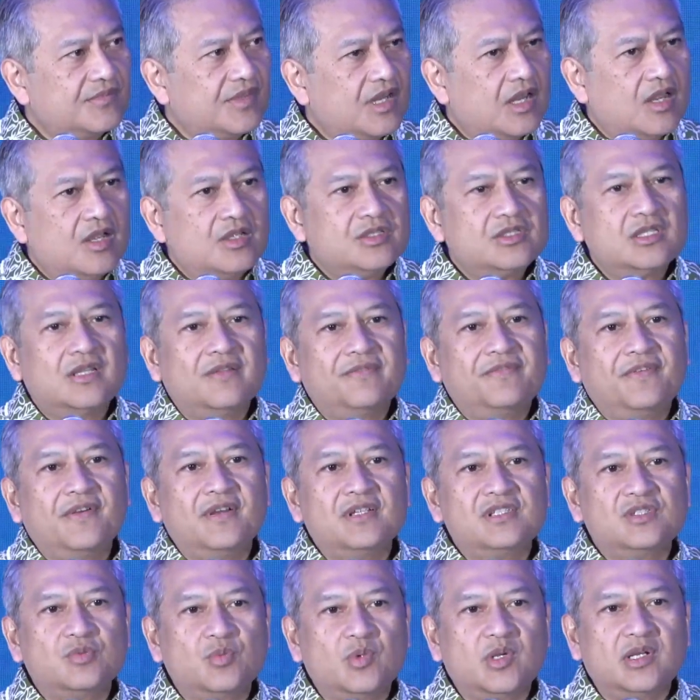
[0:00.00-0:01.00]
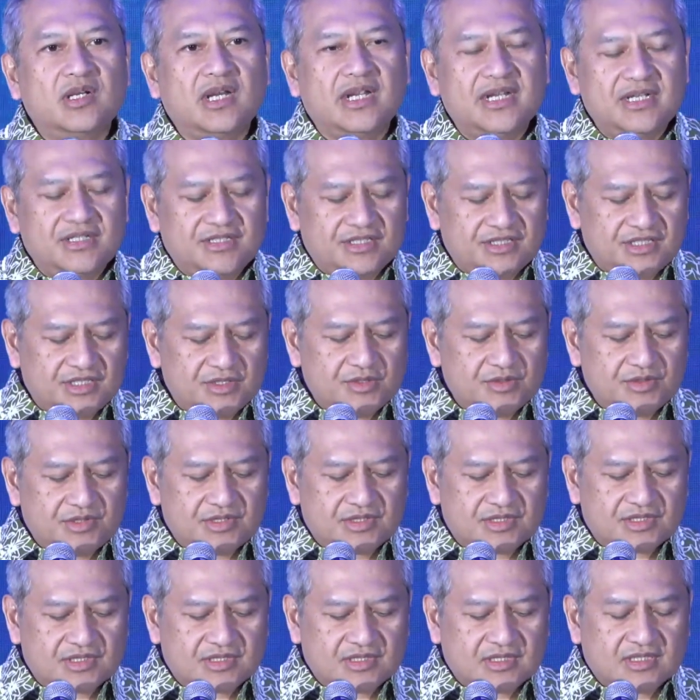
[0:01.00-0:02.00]
So the first word I
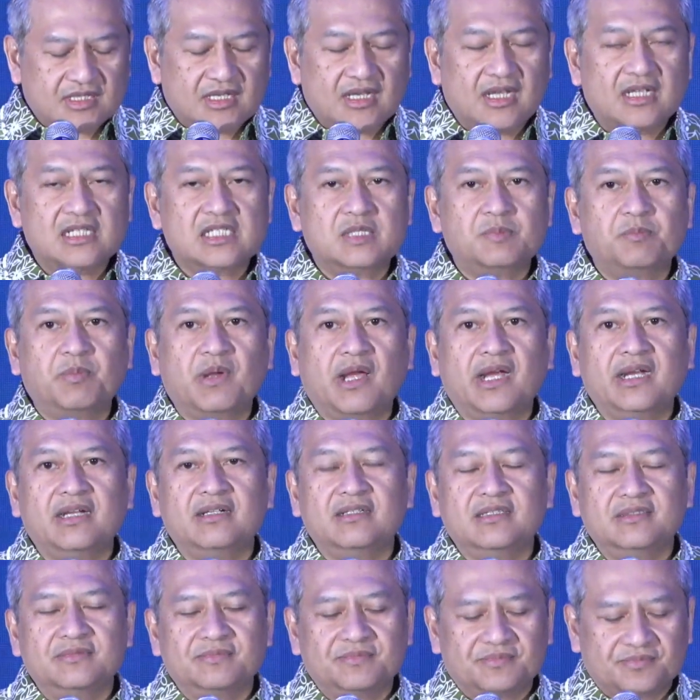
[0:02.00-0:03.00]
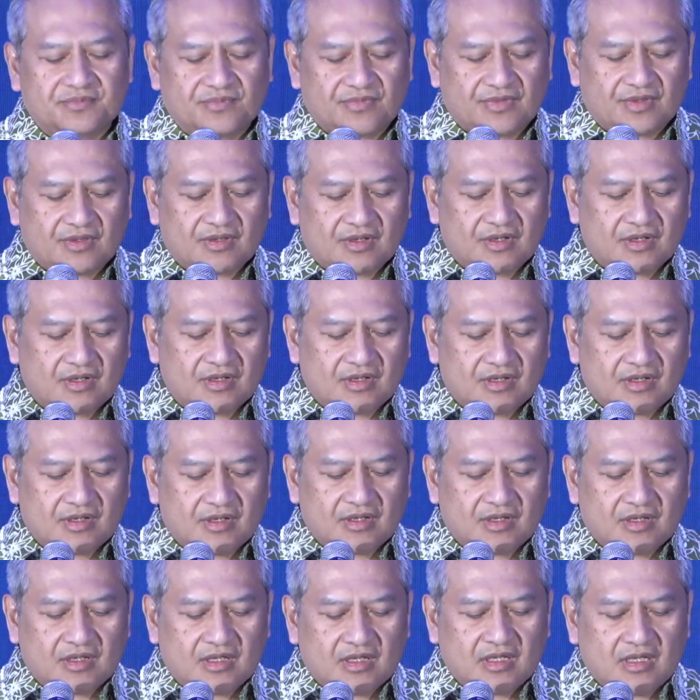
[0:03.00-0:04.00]
introduce, aspire,
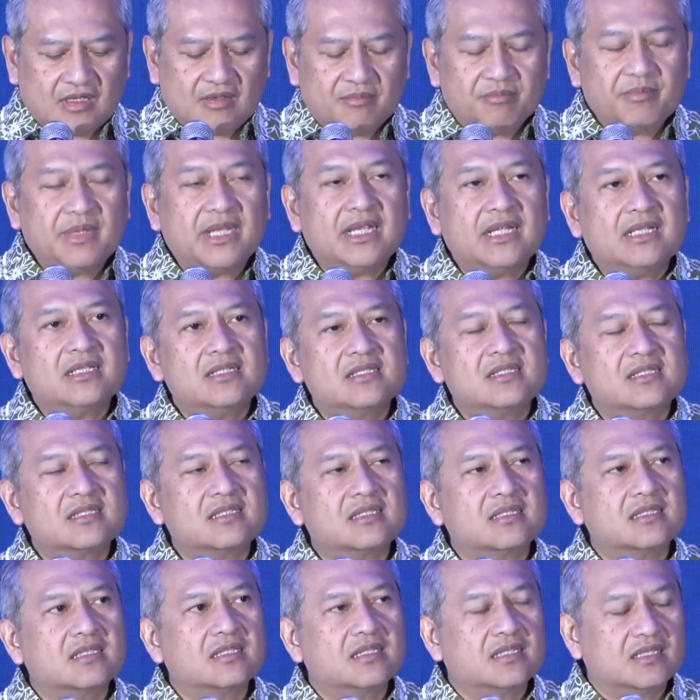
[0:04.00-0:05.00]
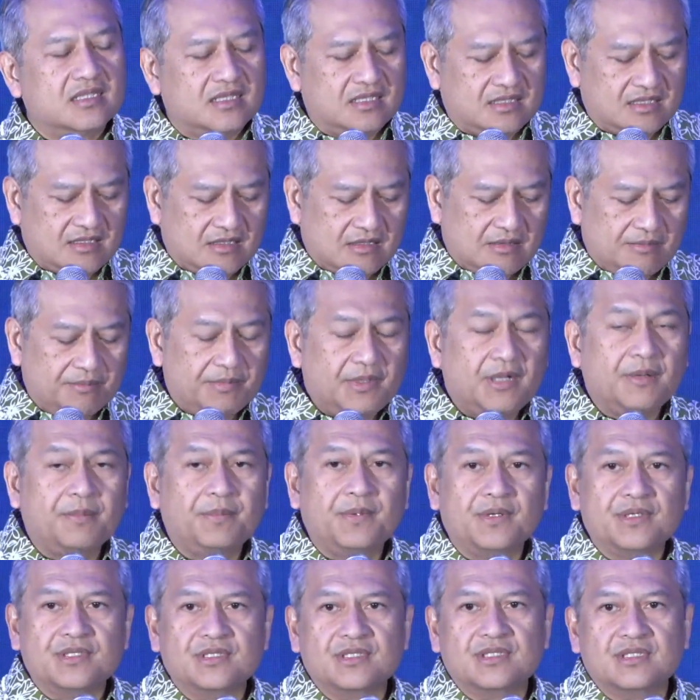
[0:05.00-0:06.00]
means
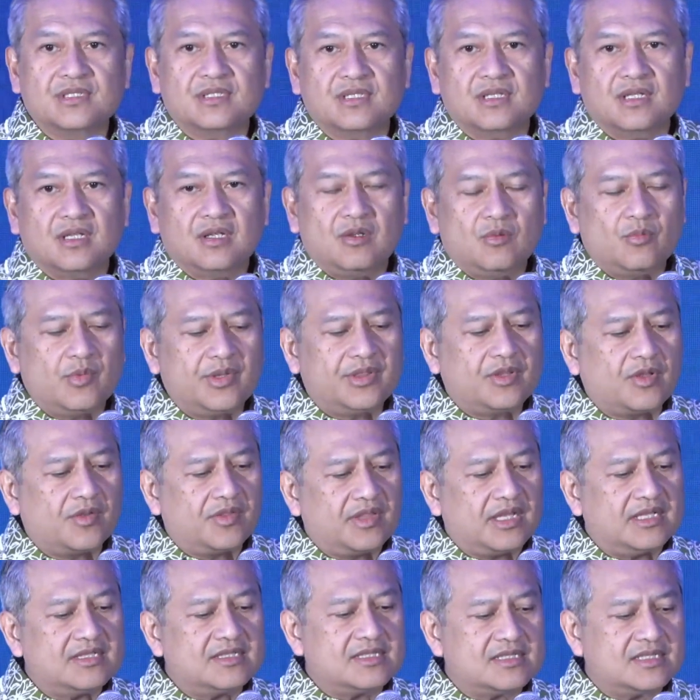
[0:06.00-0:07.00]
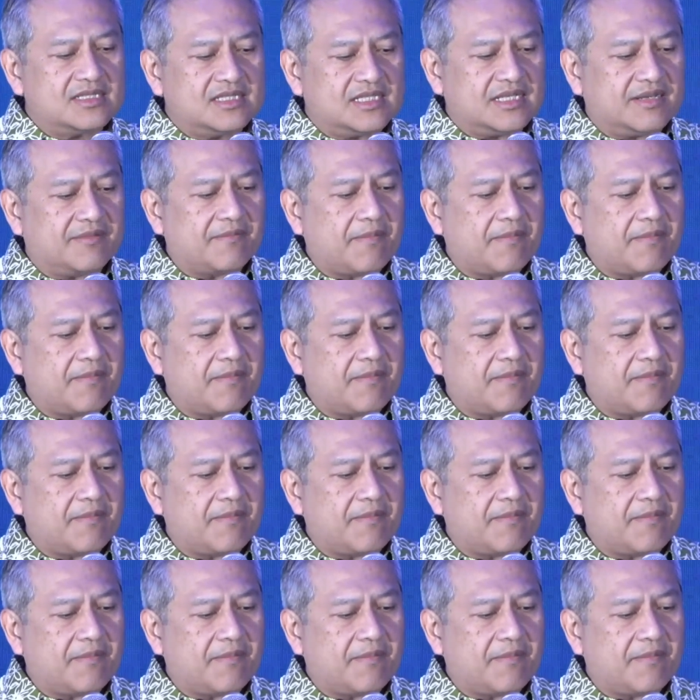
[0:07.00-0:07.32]
purpose with authenticity.